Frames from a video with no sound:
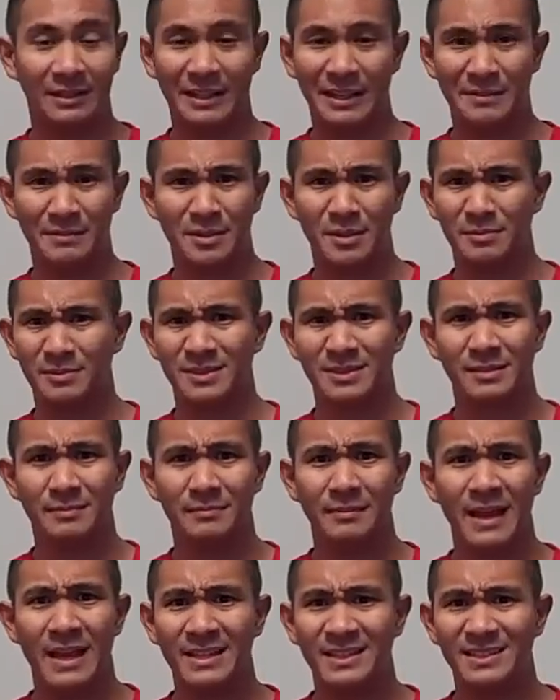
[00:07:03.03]
the GameCube is
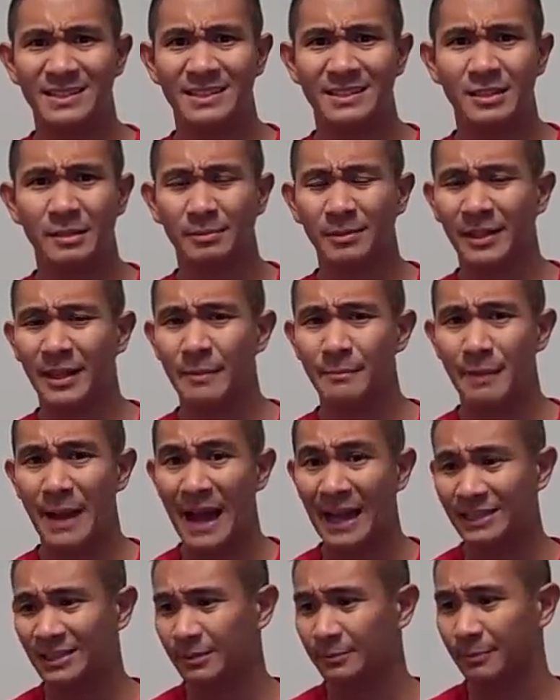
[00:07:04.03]
some NCAA
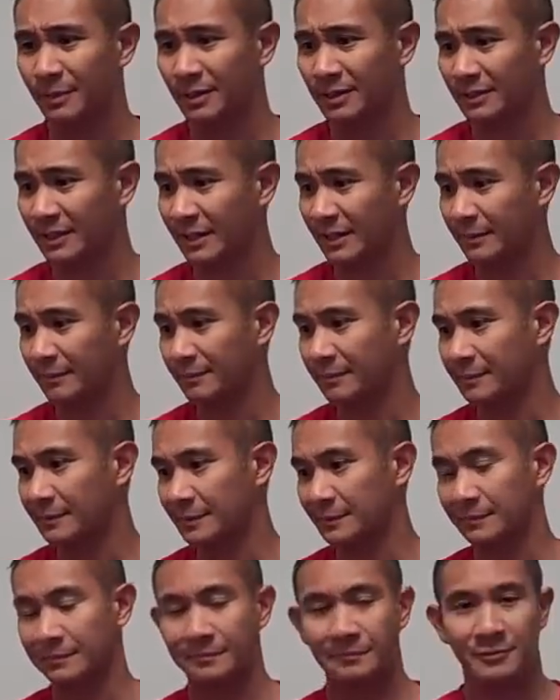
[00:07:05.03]
basketball game,
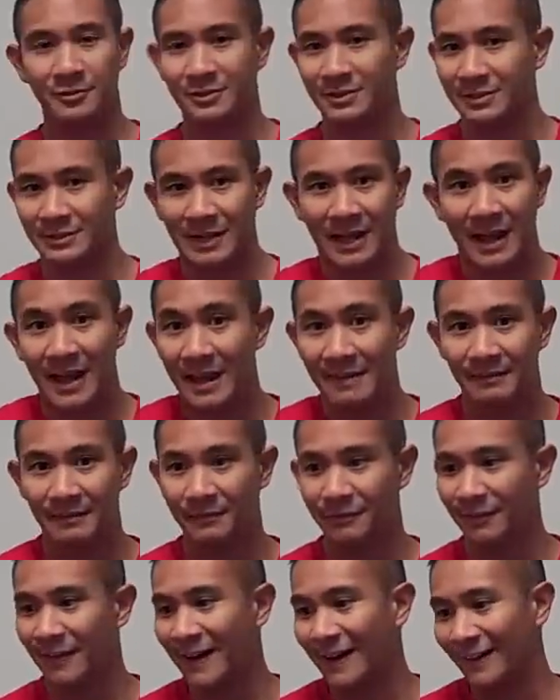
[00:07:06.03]
which I
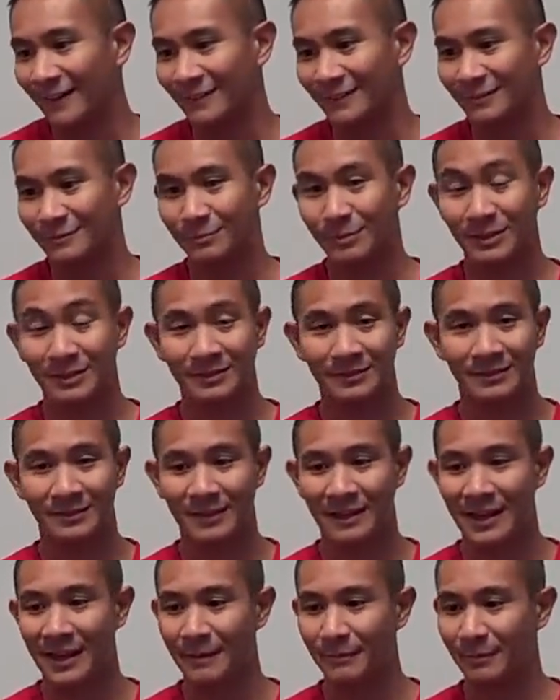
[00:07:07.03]
haven't found, believe it
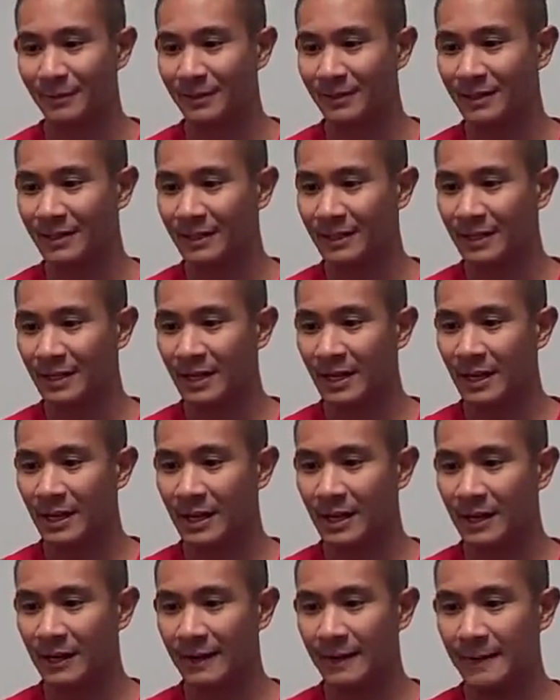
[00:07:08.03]
or not. But
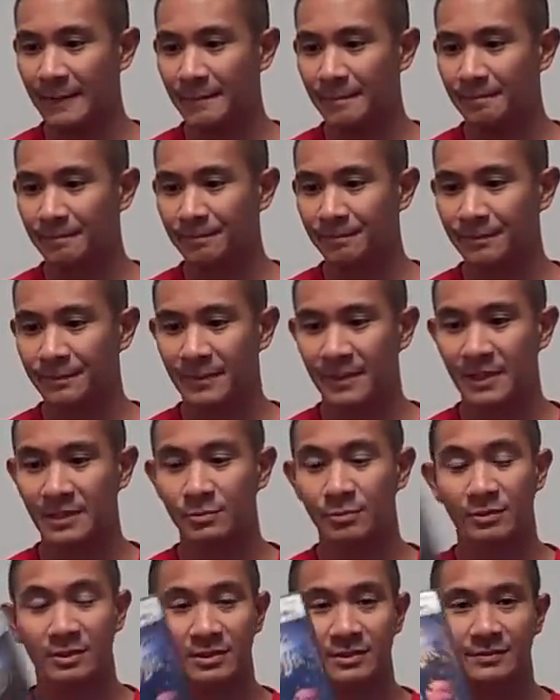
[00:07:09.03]
um,
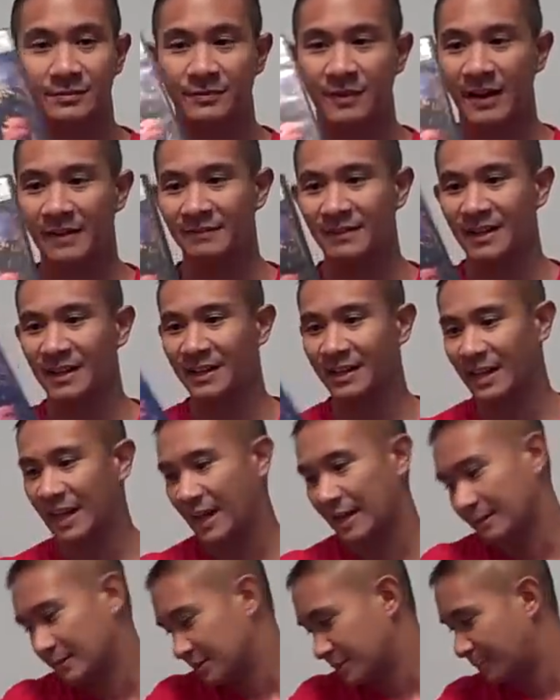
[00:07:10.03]
this one's five ninety
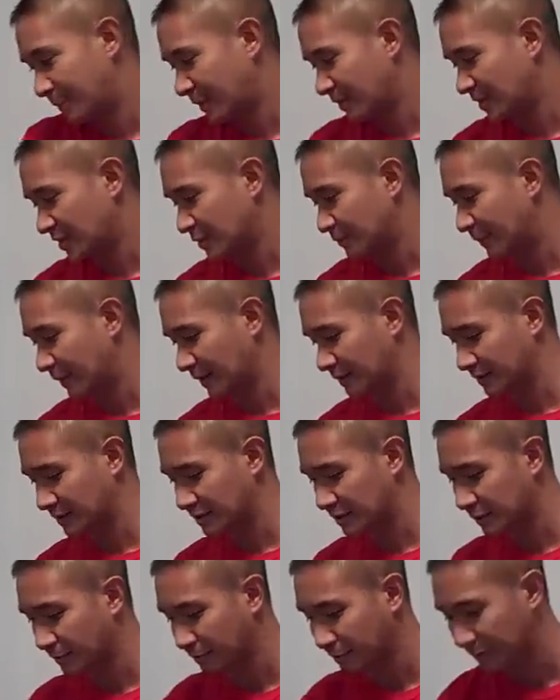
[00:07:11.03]
nine. Spirits and Spells.
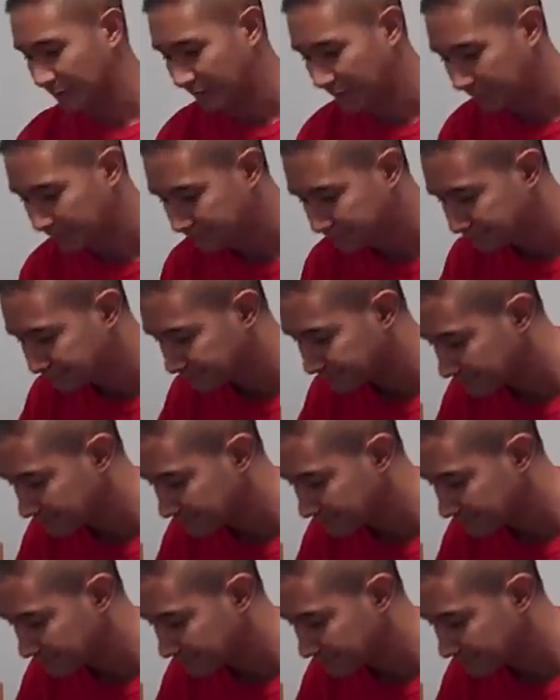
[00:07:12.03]
It's complete.